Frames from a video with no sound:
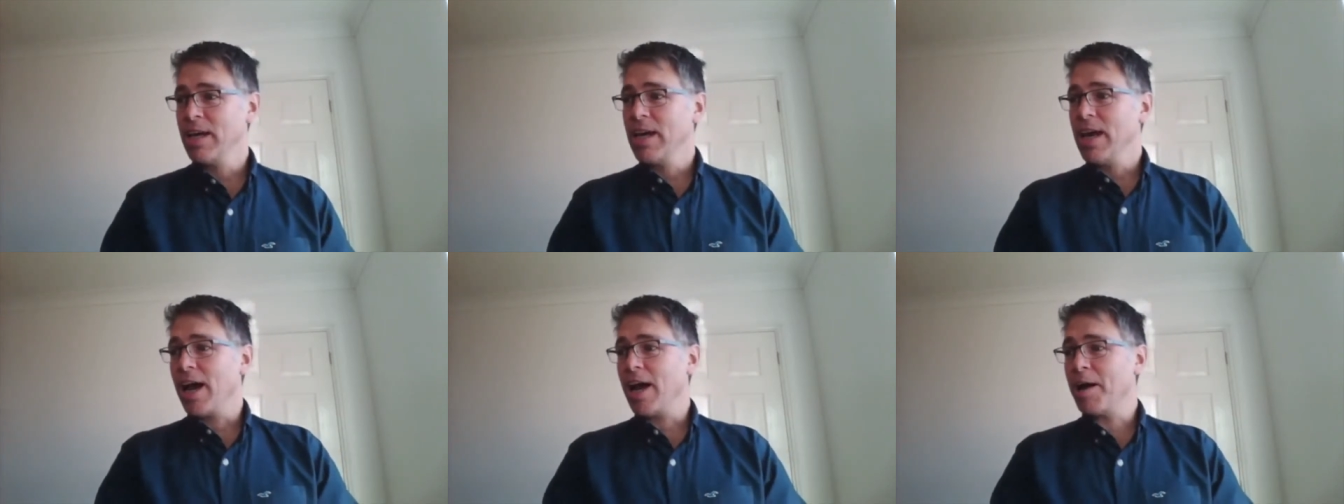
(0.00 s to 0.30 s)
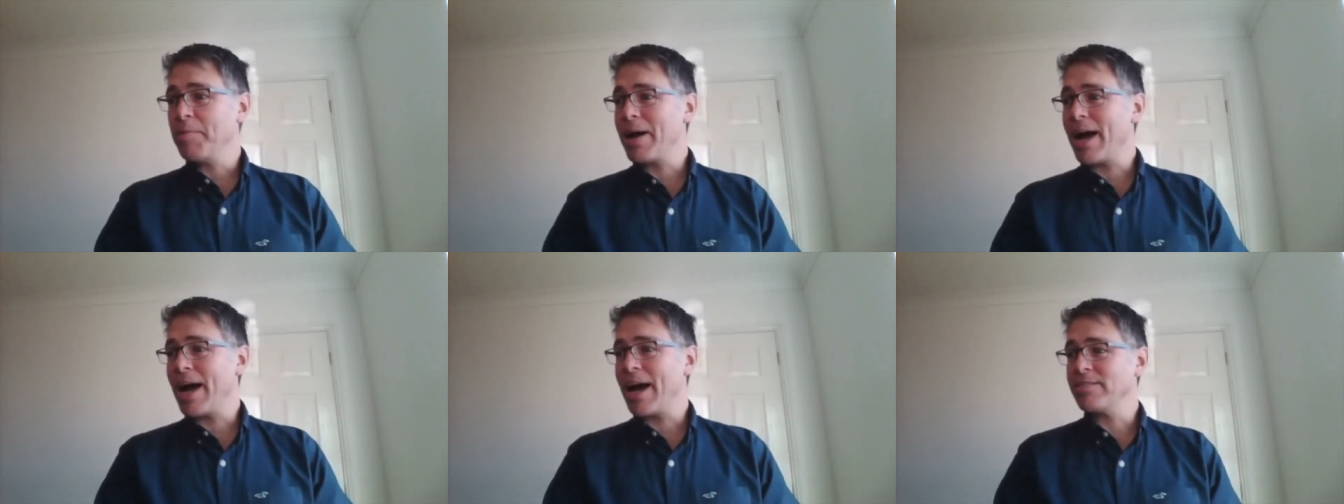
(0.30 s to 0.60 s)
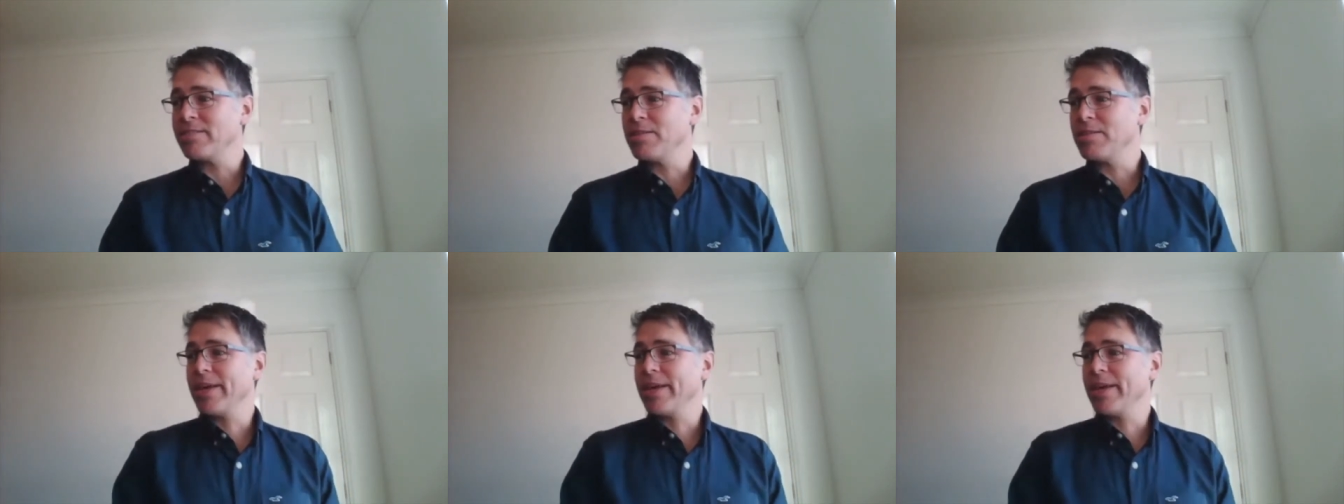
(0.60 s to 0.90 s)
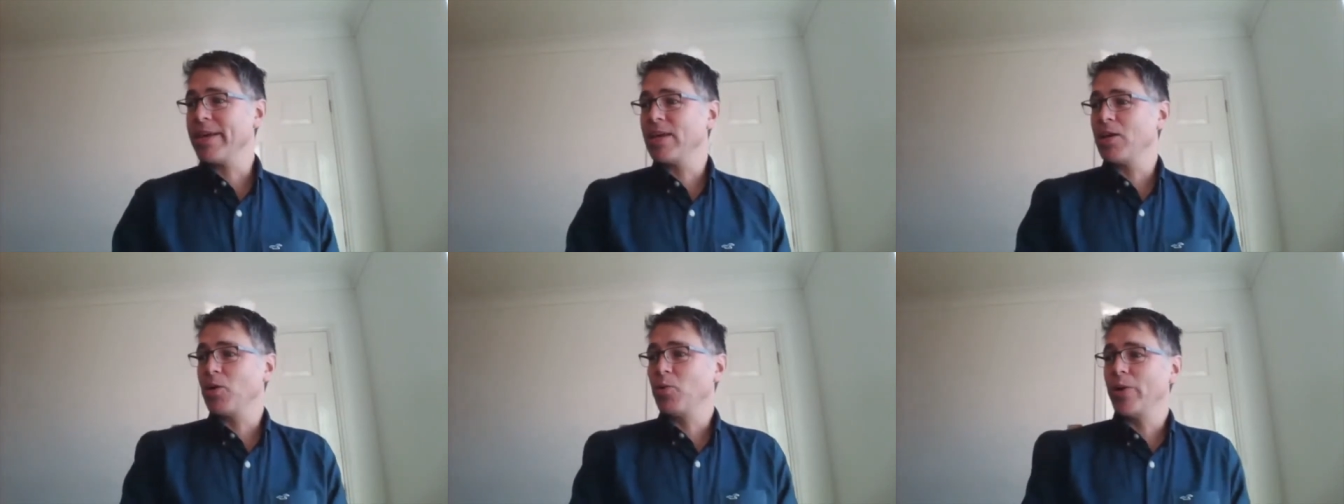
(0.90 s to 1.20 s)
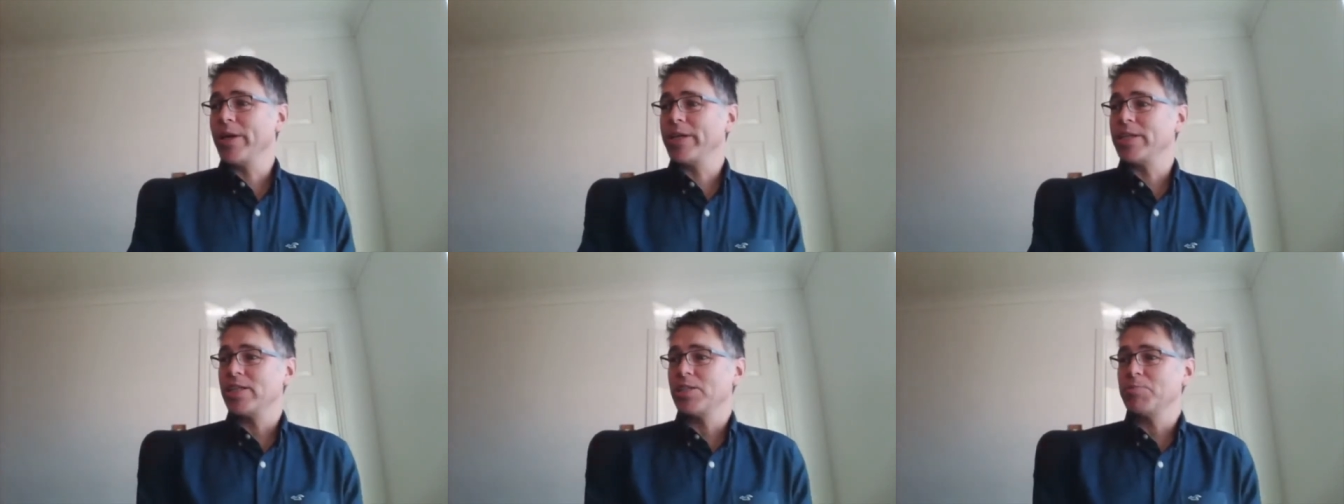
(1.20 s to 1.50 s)
Um, as a beginner,
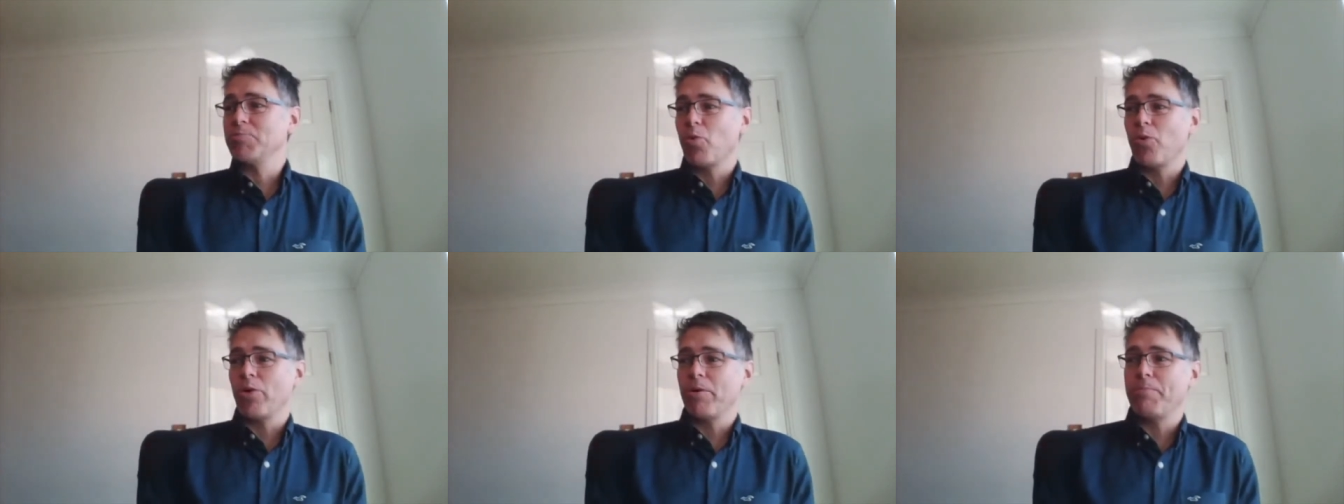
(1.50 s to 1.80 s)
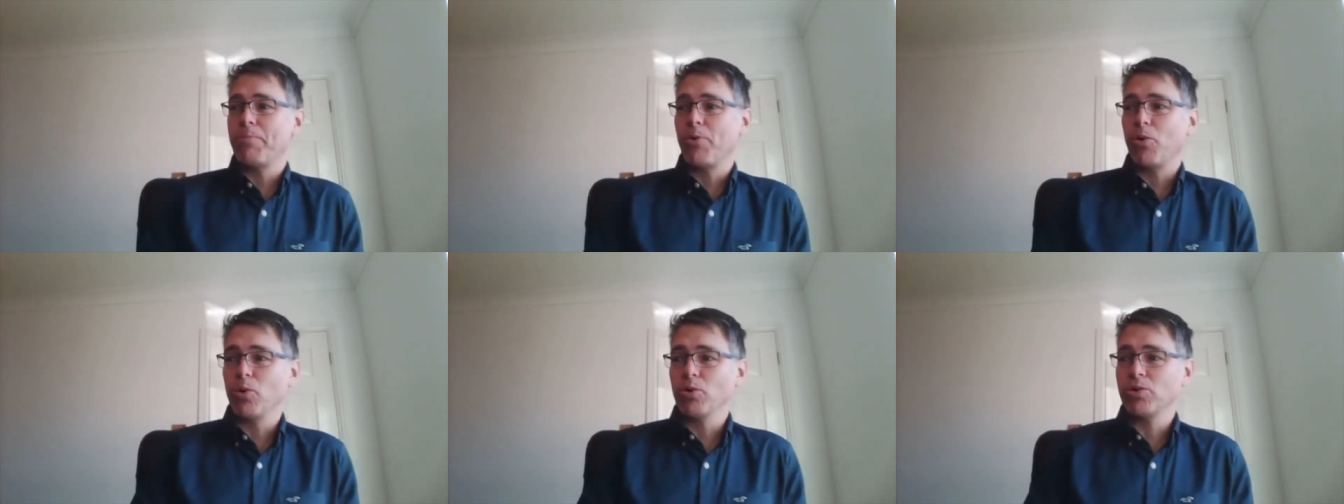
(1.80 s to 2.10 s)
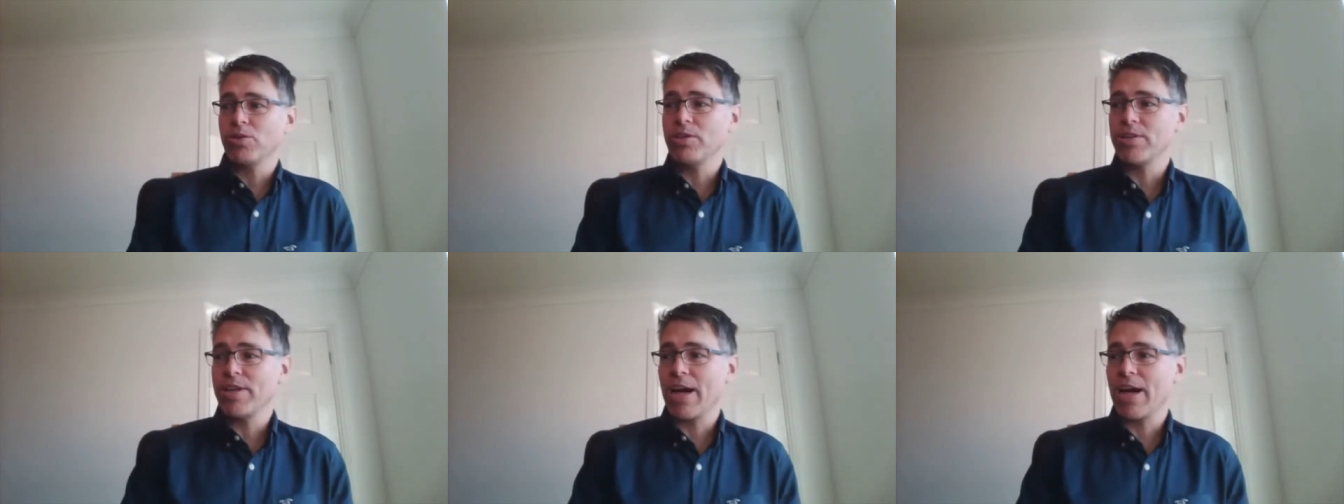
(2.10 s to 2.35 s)
which is more important,